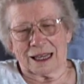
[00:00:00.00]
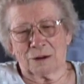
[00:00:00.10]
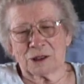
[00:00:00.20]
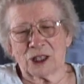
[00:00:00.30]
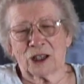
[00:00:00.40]

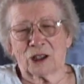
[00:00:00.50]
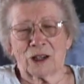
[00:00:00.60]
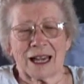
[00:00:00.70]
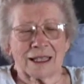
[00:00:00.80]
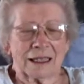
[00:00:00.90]
I was
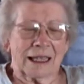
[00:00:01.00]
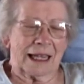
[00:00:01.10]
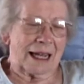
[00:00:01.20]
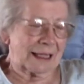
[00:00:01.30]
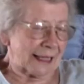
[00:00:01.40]
younger, I
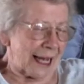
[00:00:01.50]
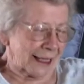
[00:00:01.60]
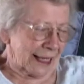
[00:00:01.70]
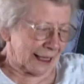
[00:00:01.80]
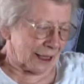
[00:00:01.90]
I
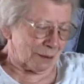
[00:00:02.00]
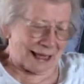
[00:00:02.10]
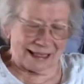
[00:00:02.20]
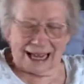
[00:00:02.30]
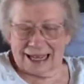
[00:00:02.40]
sat next to
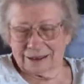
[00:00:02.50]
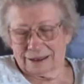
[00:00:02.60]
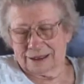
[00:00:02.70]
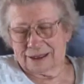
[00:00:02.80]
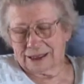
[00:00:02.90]
my
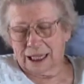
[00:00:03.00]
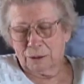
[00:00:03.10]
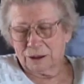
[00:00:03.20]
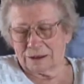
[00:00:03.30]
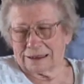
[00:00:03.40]
dad at the
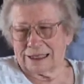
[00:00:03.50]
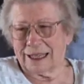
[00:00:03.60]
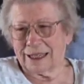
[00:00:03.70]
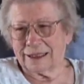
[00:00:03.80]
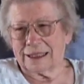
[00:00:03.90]
table,
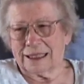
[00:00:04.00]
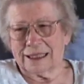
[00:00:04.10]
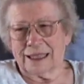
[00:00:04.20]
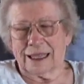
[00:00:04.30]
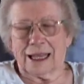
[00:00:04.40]
and
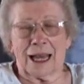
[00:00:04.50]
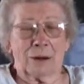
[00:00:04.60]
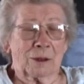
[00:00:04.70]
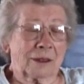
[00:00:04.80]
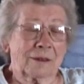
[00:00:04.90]

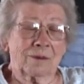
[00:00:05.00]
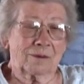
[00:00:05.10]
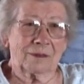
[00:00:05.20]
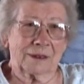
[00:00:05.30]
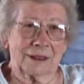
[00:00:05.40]
I would
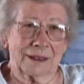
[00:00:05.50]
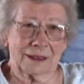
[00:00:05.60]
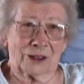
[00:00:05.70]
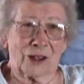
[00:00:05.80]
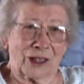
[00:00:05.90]

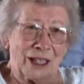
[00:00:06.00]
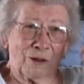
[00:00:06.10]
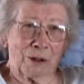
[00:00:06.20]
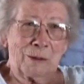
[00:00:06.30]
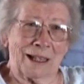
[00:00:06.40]
start to
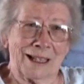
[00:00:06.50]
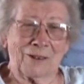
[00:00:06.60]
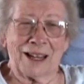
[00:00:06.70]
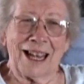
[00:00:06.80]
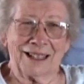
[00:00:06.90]
eat with my
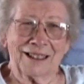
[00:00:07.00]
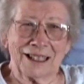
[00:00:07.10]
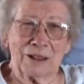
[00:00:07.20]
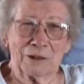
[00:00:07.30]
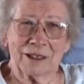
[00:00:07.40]
left hand,
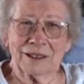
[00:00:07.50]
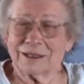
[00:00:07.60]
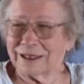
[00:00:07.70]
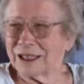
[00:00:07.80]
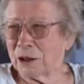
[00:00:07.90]
and he would
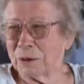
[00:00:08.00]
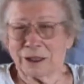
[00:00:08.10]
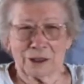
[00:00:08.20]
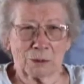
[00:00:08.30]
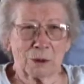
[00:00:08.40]
tell
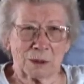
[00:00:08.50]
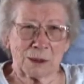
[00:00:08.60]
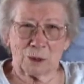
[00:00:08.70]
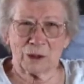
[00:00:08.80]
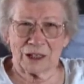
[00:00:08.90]
me to put my
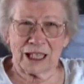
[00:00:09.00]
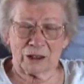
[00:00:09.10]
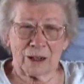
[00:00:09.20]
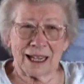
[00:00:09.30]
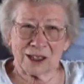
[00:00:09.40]
spoon in the
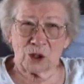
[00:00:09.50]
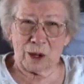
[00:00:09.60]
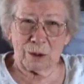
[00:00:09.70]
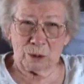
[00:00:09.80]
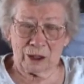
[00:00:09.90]
other hand,
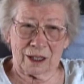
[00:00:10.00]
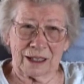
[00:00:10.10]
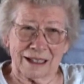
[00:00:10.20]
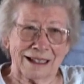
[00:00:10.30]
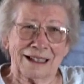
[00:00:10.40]
so I
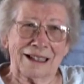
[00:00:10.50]
would,